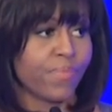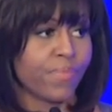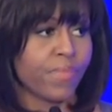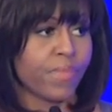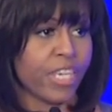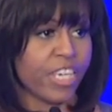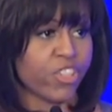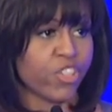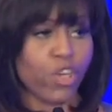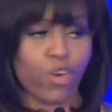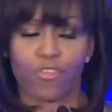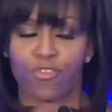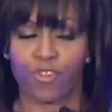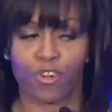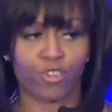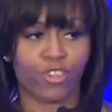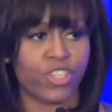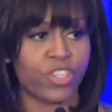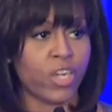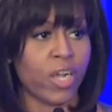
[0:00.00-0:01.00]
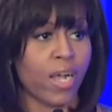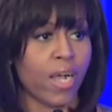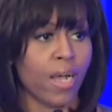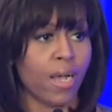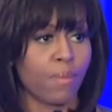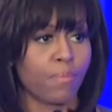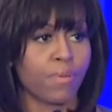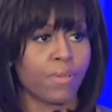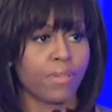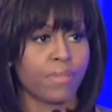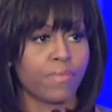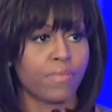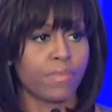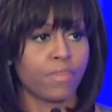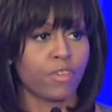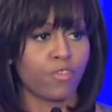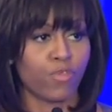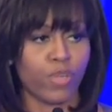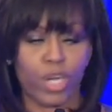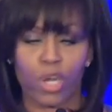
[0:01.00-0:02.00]
It's our first job.
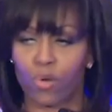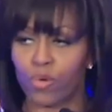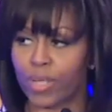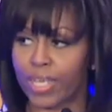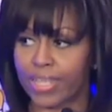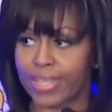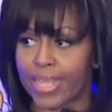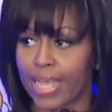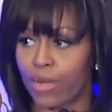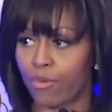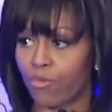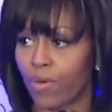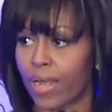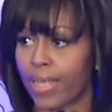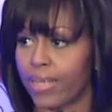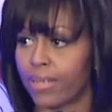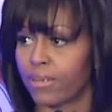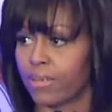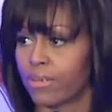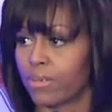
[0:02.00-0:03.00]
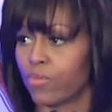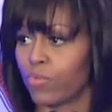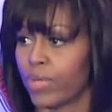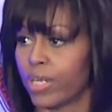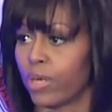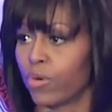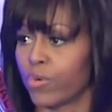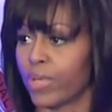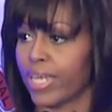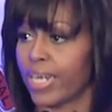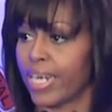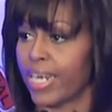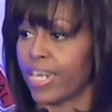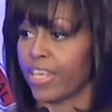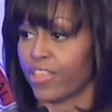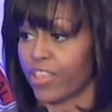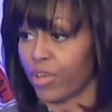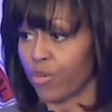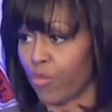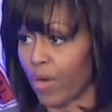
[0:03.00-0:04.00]
If we don't get that right, we don't get
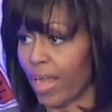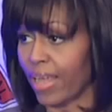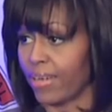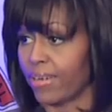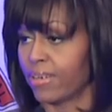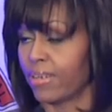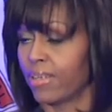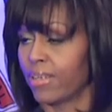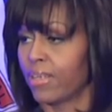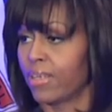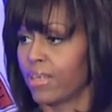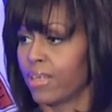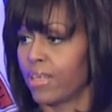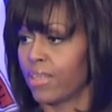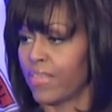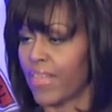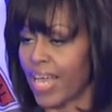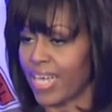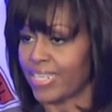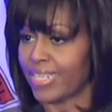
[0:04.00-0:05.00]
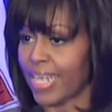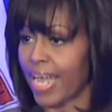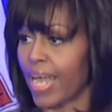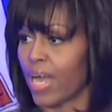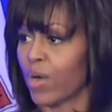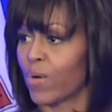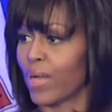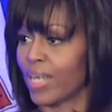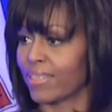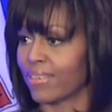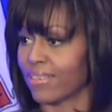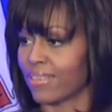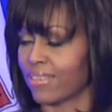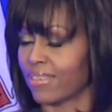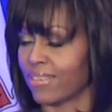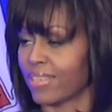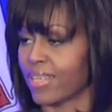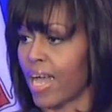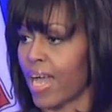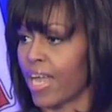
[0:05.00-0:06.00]
anything right. That's how, as a
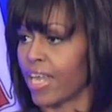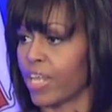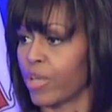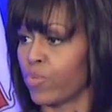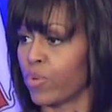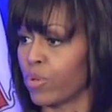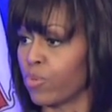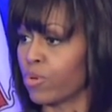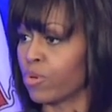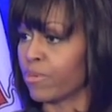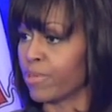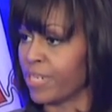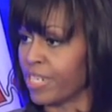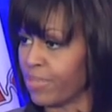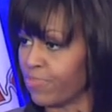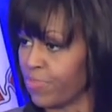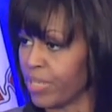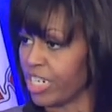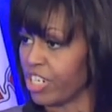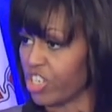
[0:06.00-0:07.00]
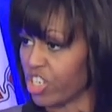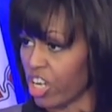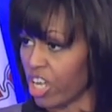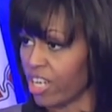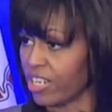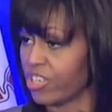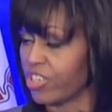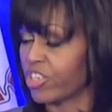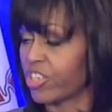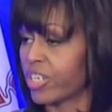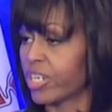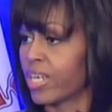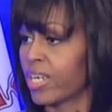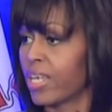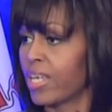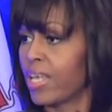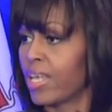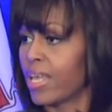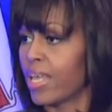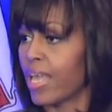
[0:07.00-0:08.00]
society, we will be judged,
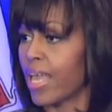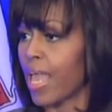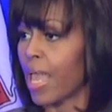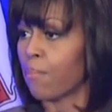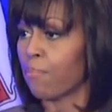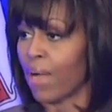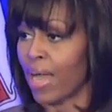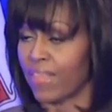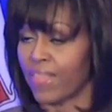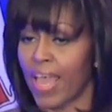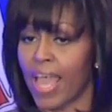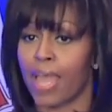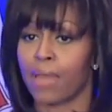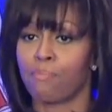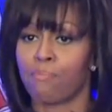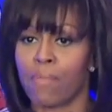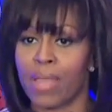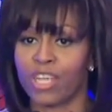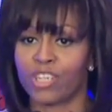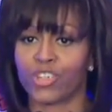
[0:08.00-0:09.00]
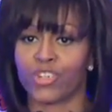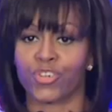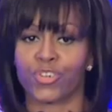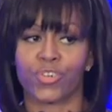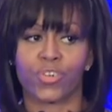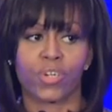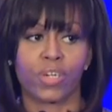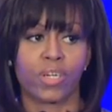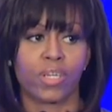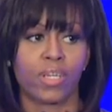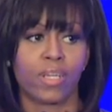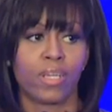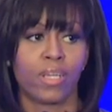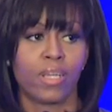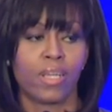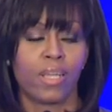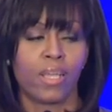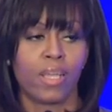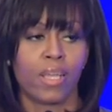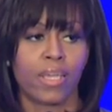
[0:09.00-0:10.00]
and by that measure,
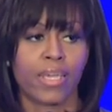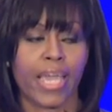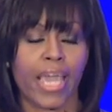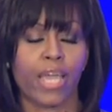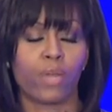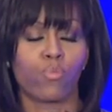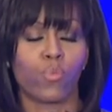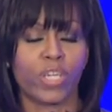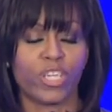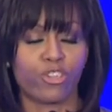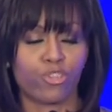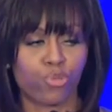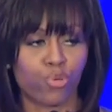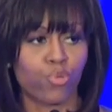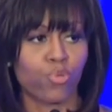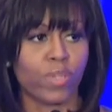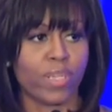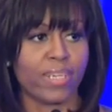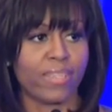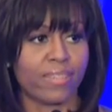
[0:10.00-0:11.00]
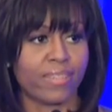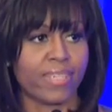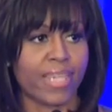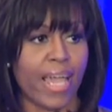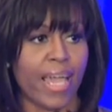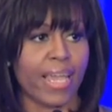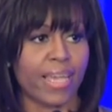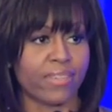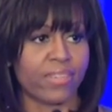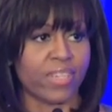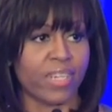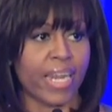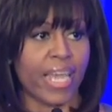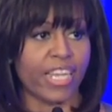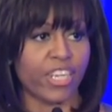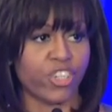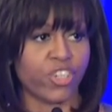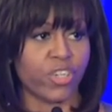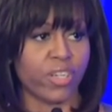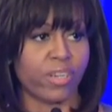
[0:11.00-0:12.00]
can we truly say as a
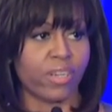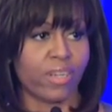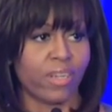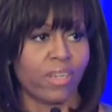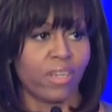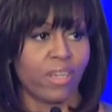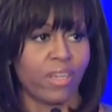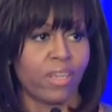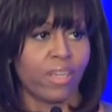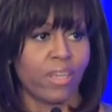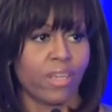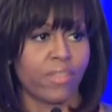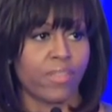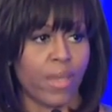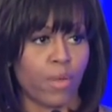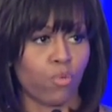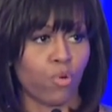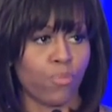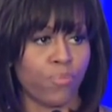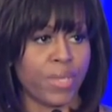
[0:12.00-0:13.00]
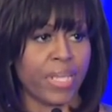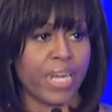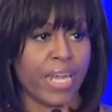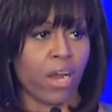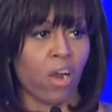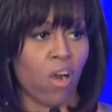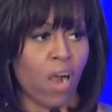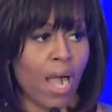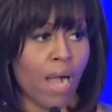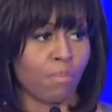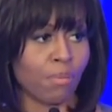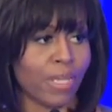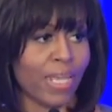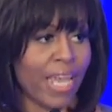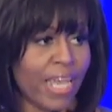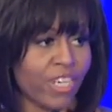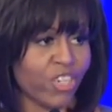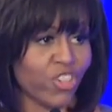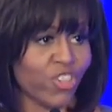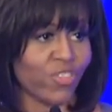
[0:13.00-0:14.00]
nation that we're meeting our
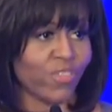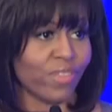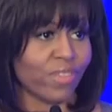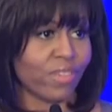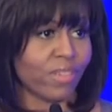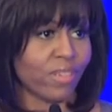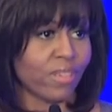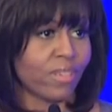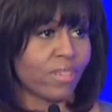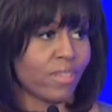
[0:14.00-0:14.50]
obligations?"